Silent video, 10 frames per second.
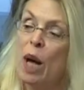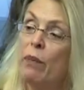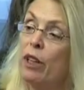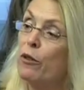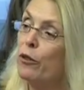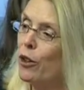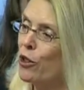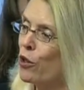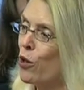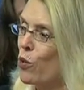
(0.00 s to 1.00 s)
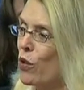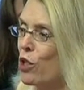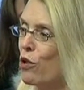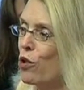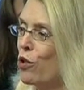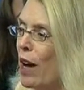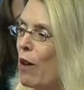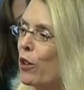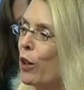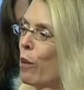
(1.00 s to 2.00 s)
But first, those researchers
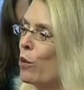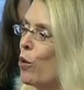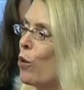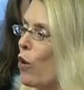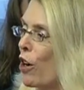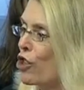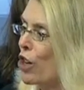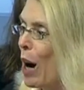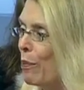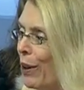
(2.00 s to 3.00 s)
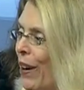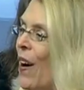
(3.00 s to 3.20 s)
have to come to a workshop